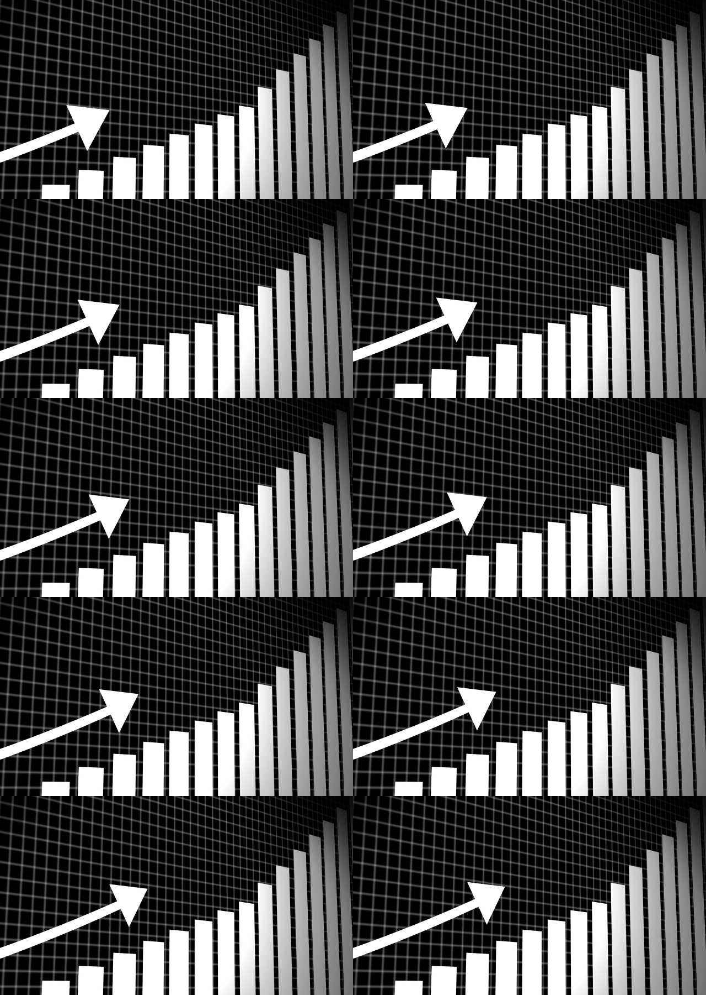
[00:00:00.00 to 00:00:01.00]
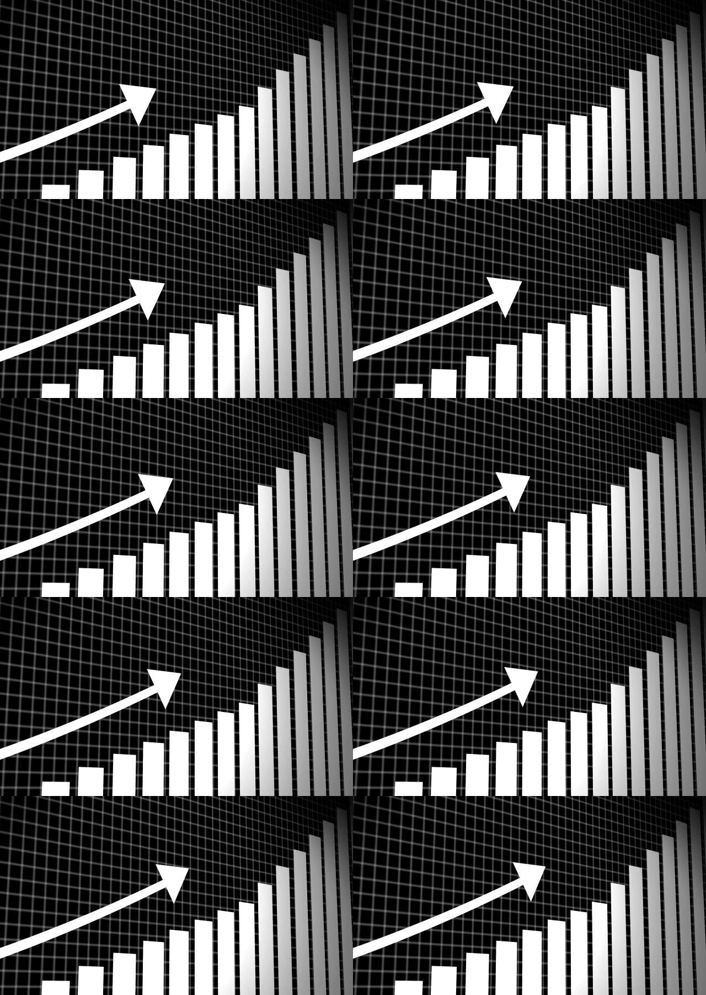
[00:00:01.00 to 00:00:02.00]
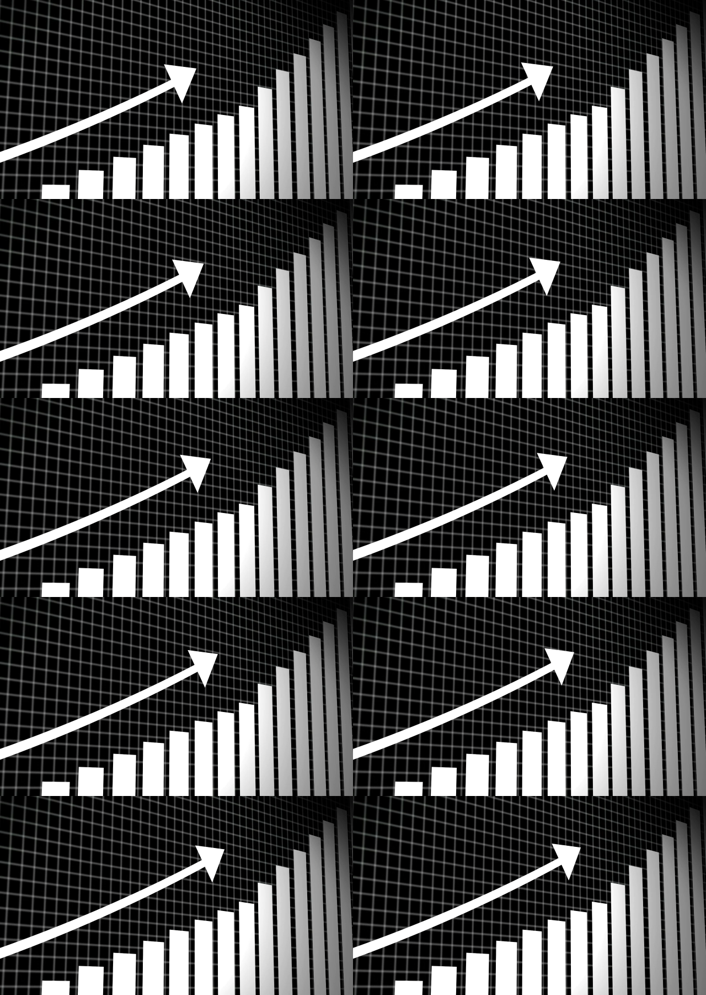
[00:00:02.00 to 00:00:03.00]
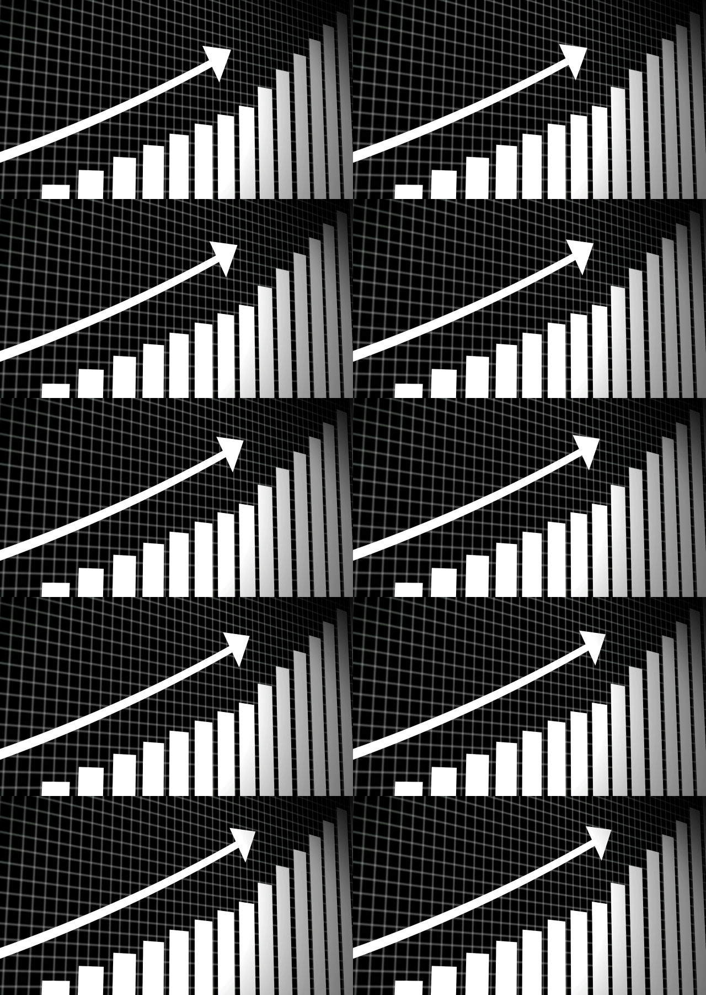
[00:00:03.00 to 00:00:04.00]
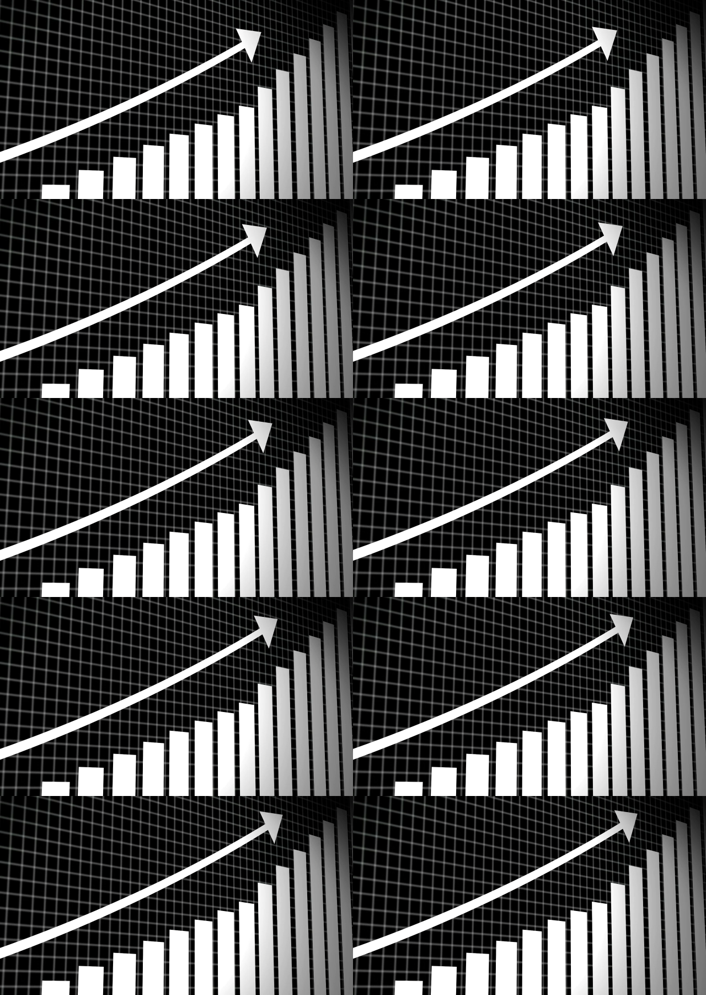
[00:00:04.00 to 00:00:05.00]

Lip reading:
[unreadable: no face in view]